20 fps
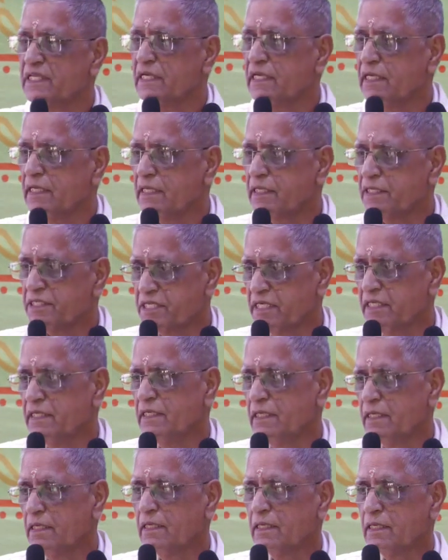
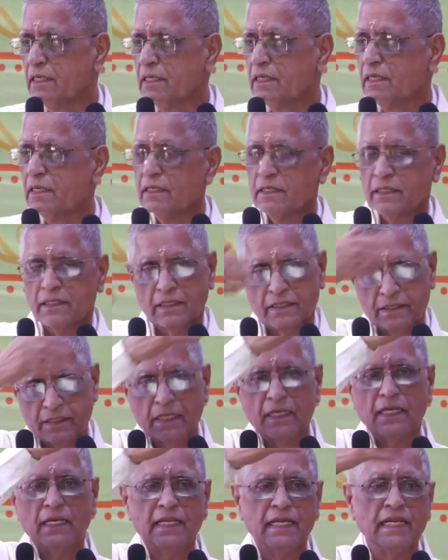Rishi
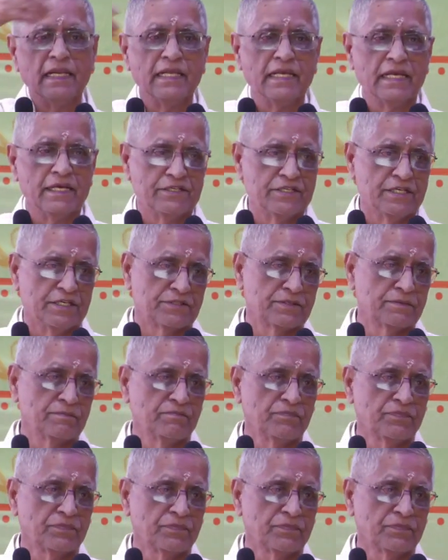lineages.